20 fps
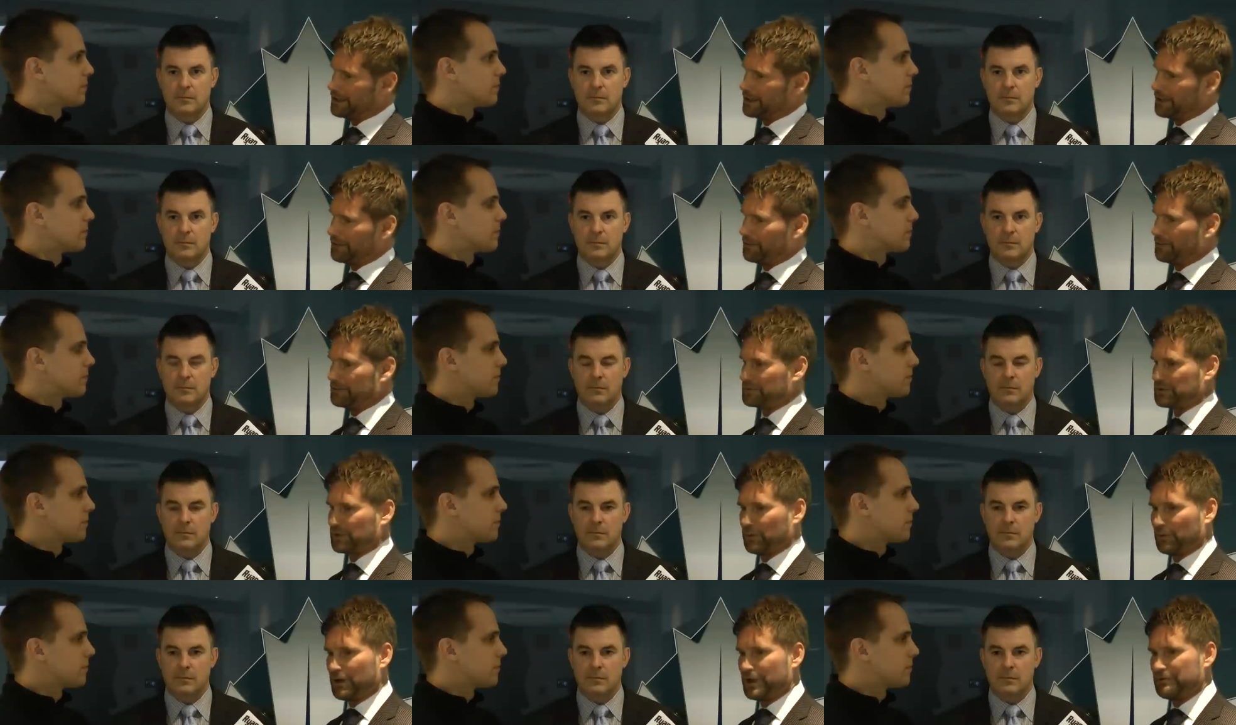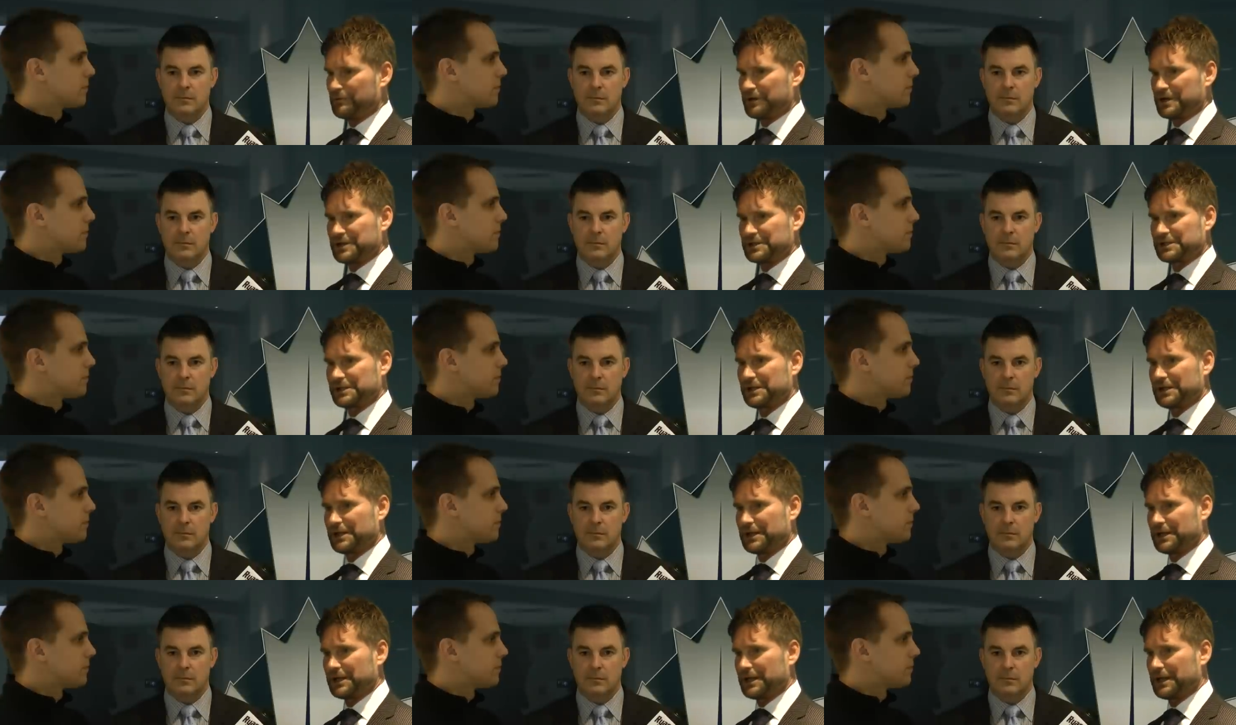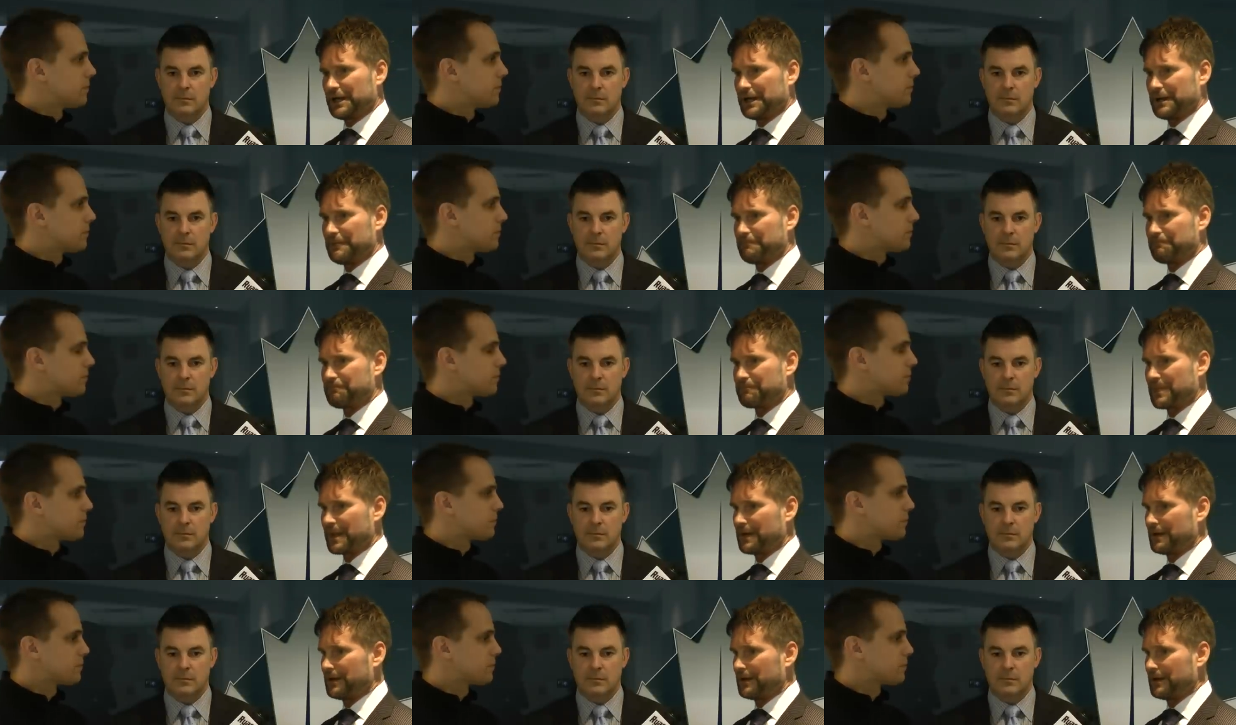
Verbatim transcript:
Speaker 1: uh, sort of one reason, and um,